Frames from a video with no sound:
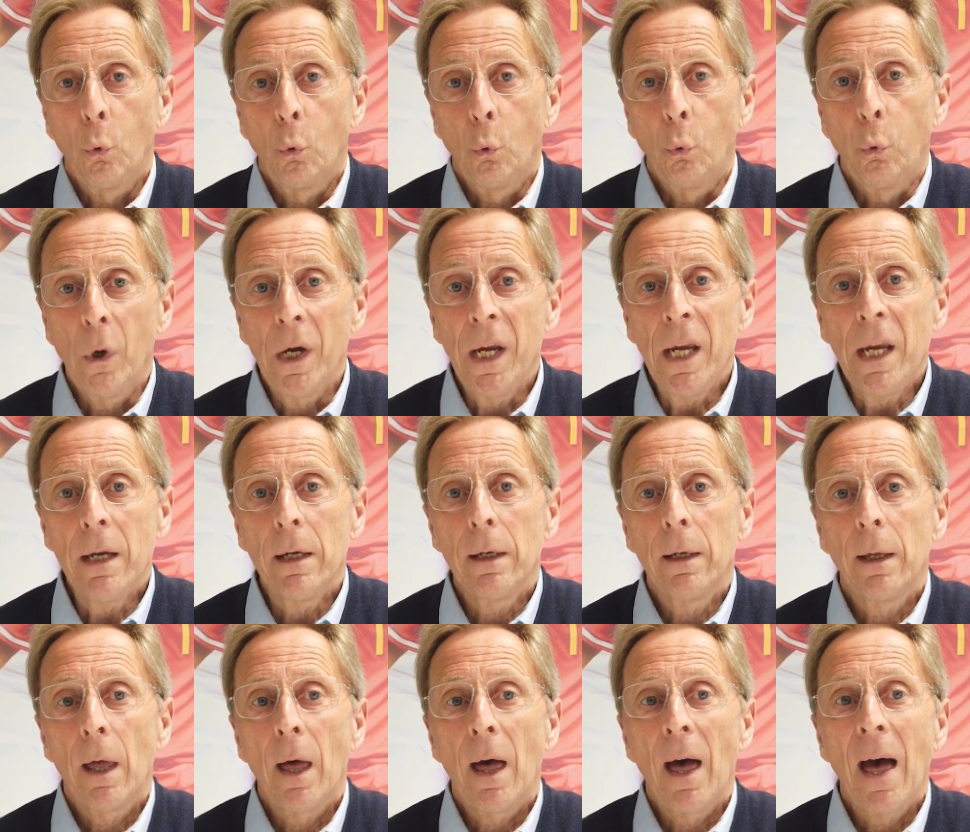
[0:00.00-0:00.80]
We
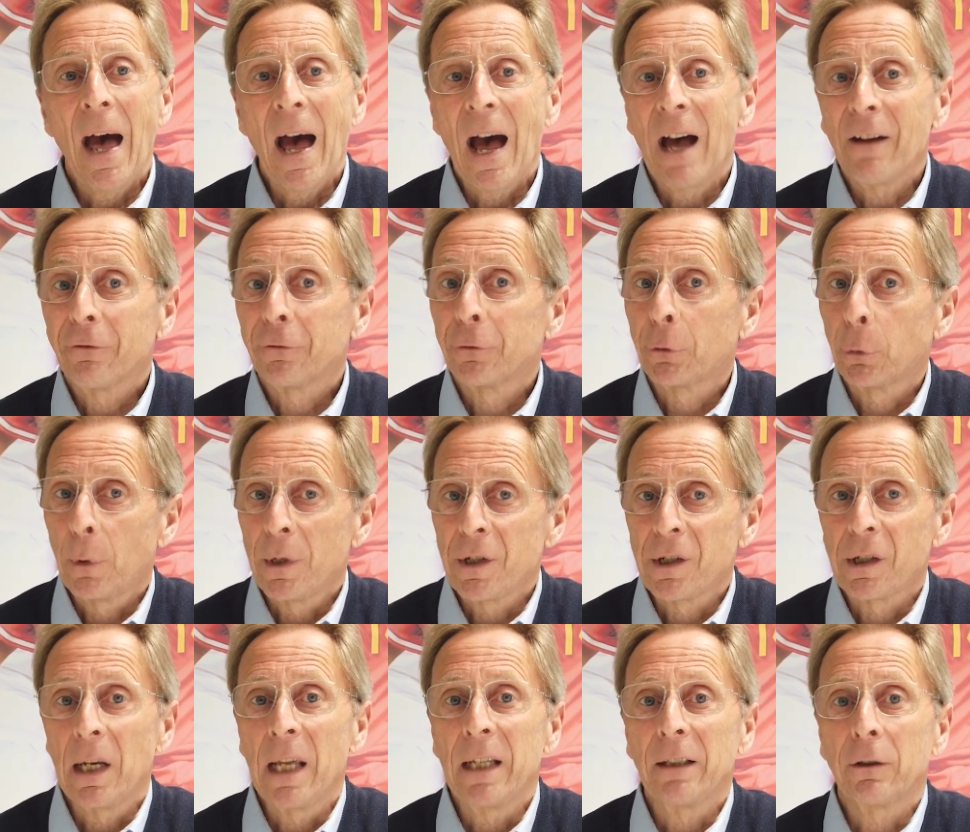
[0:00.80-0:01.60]
have
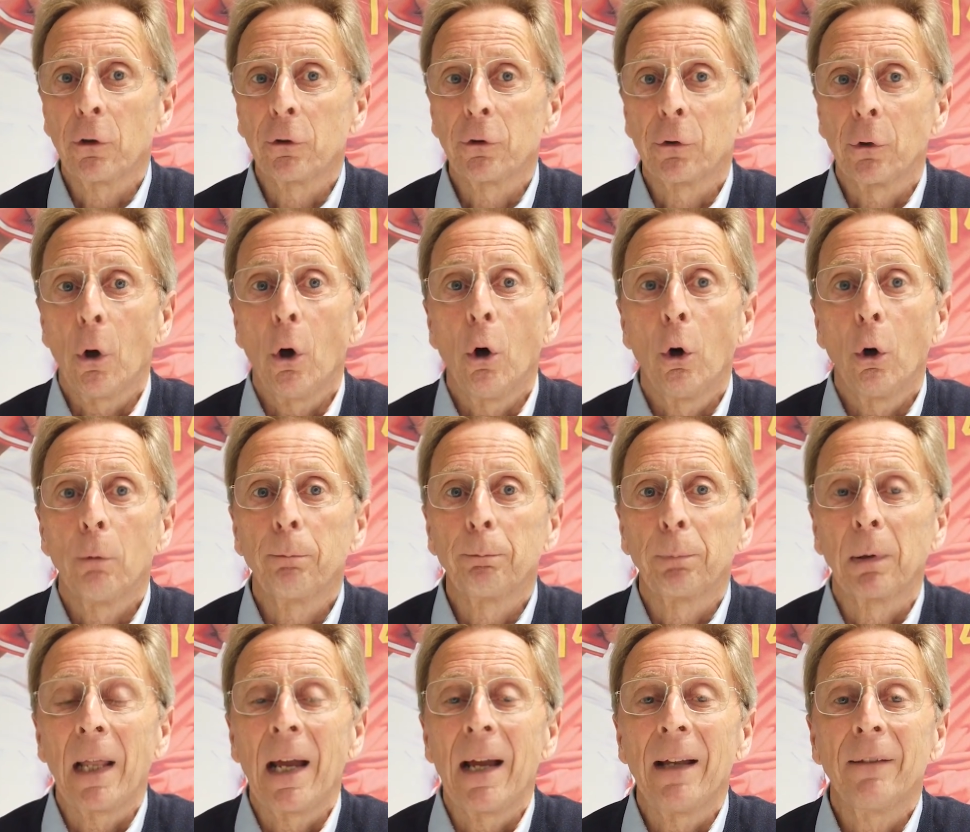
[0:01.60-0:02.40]
translated
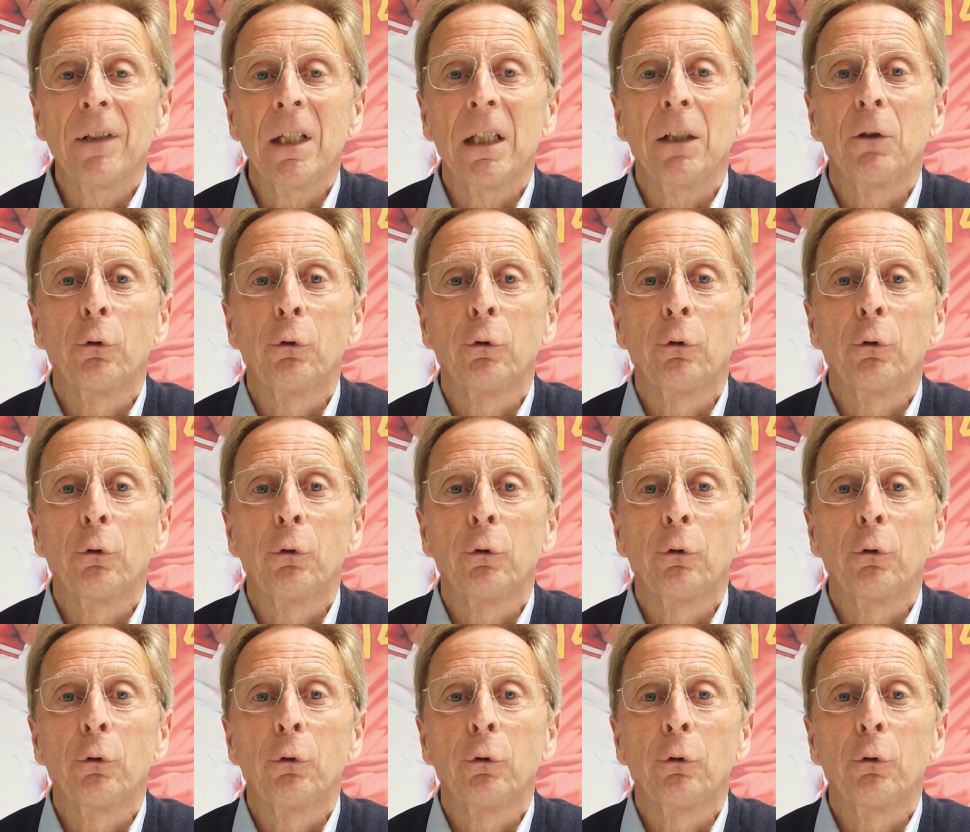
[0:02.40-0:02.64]
our plan